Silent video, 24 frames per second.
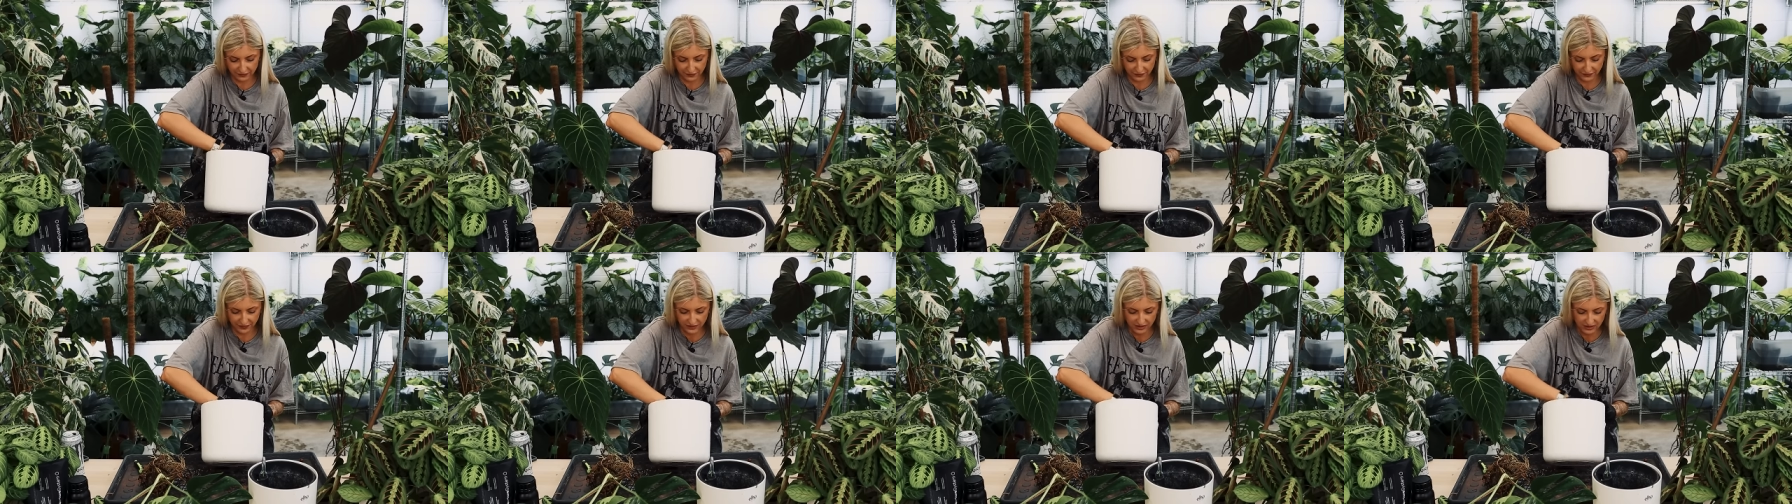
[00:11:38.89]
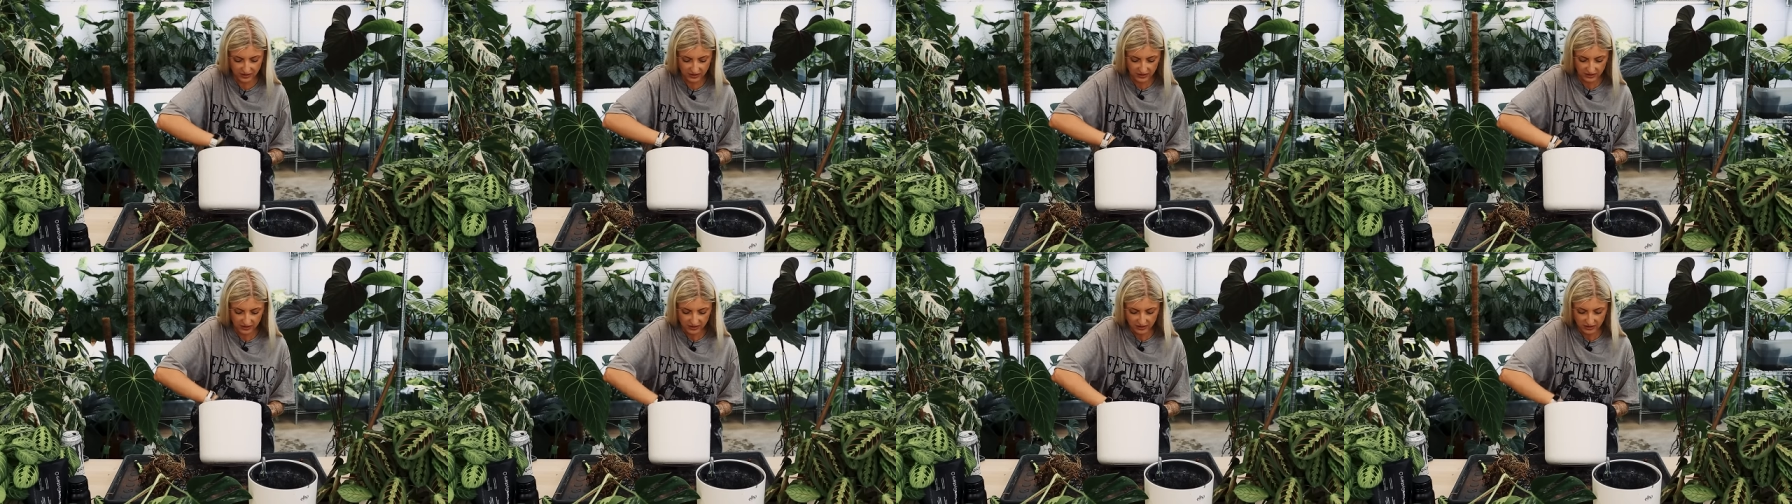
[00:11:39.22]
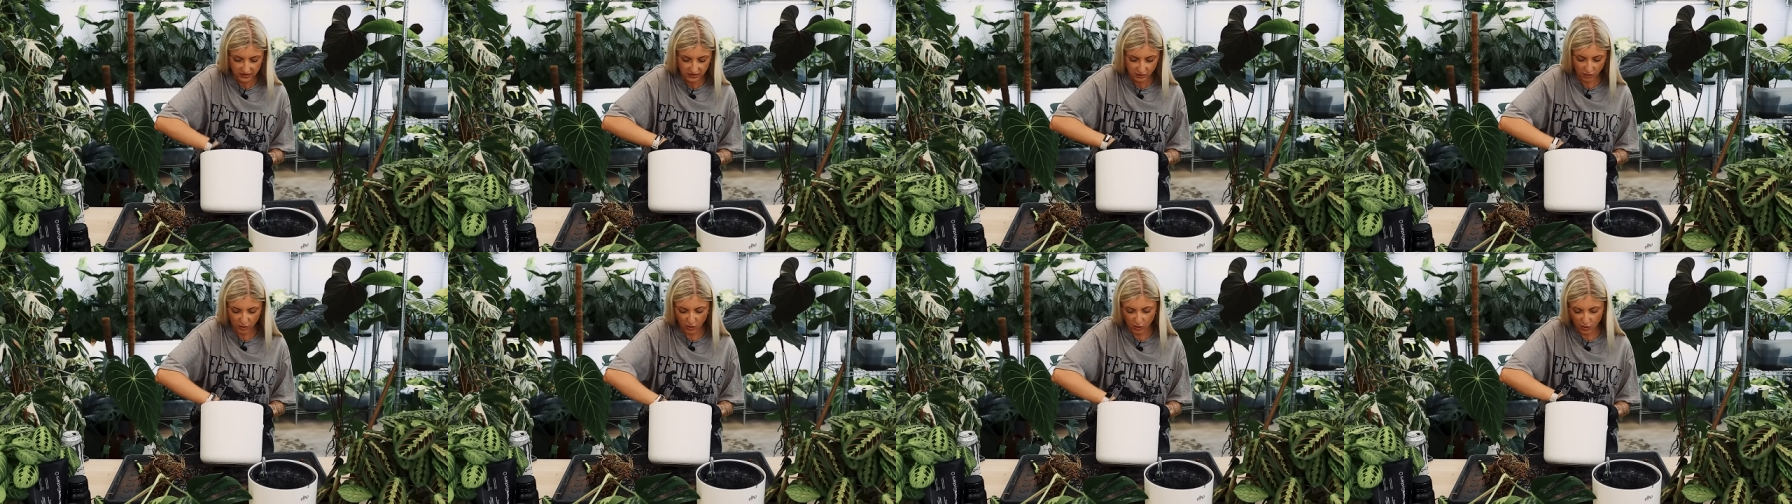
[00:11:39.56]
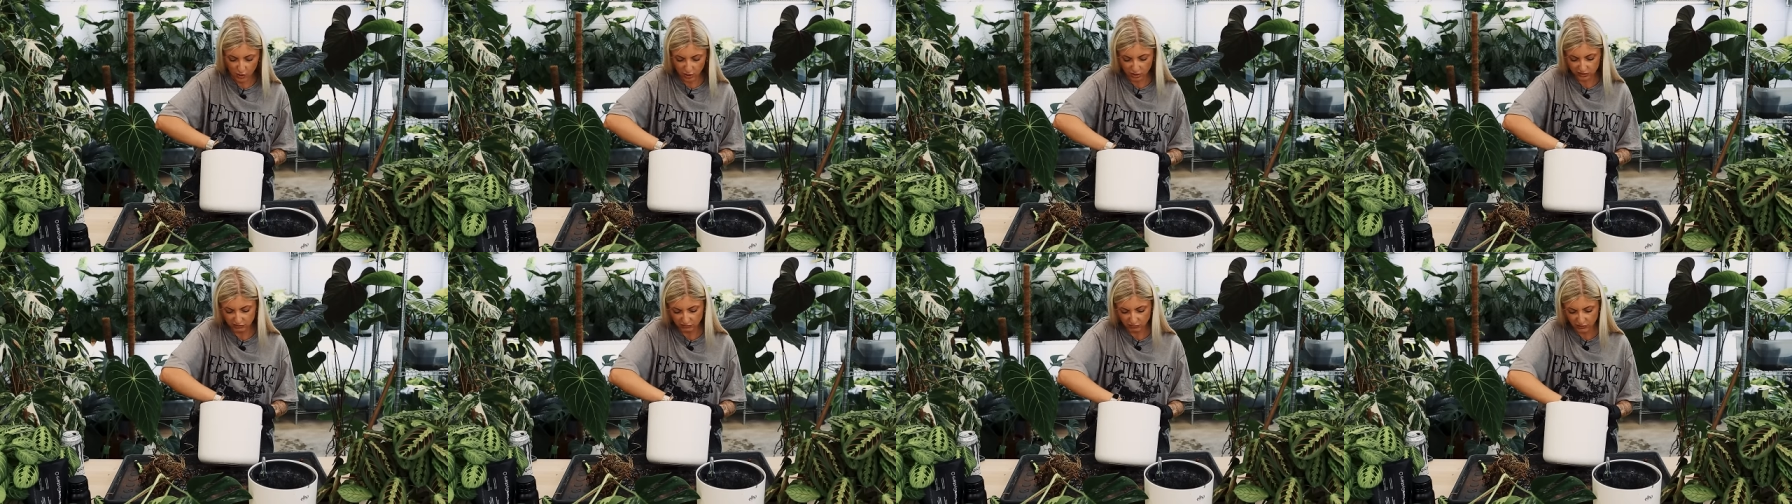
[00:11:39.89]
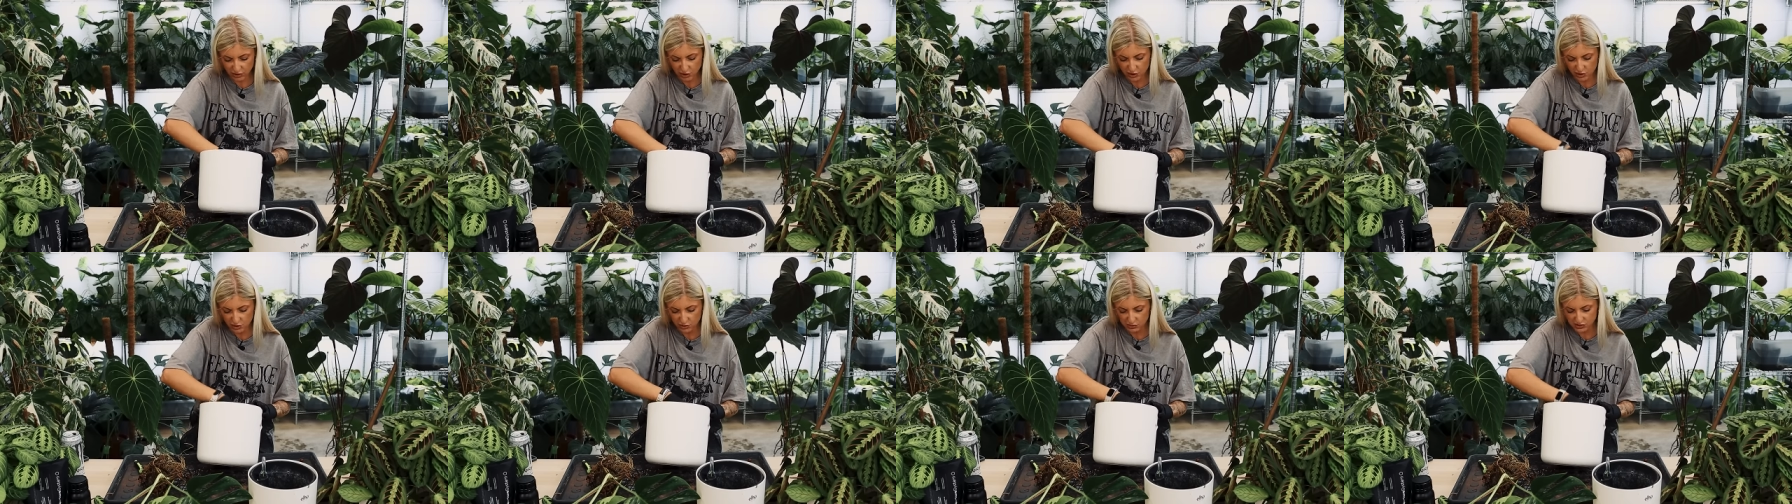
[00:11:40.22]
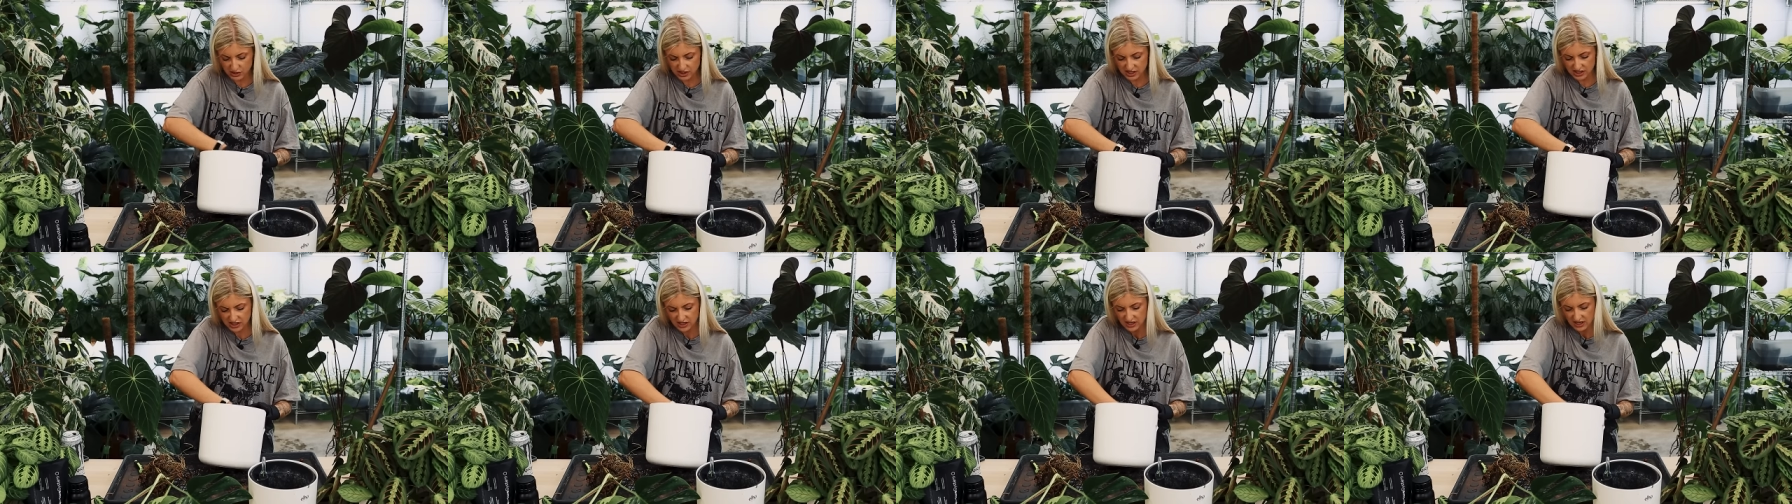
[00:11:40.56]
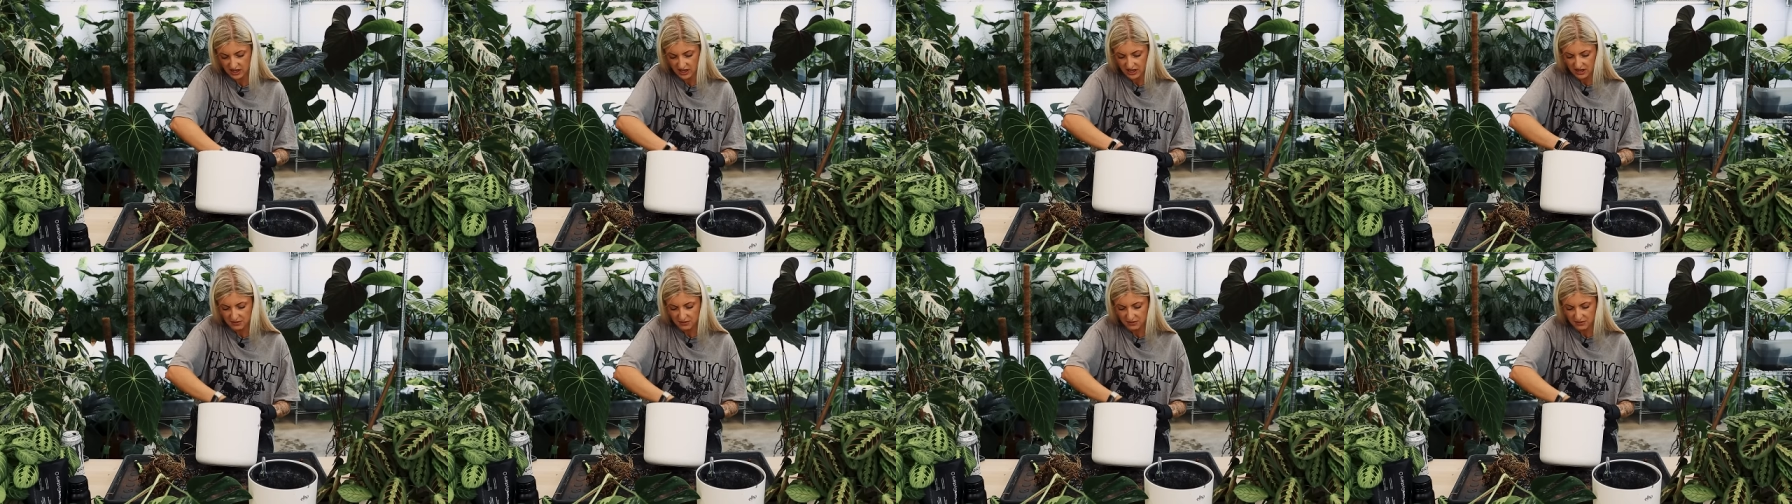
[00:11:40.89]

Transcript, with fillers: of old root,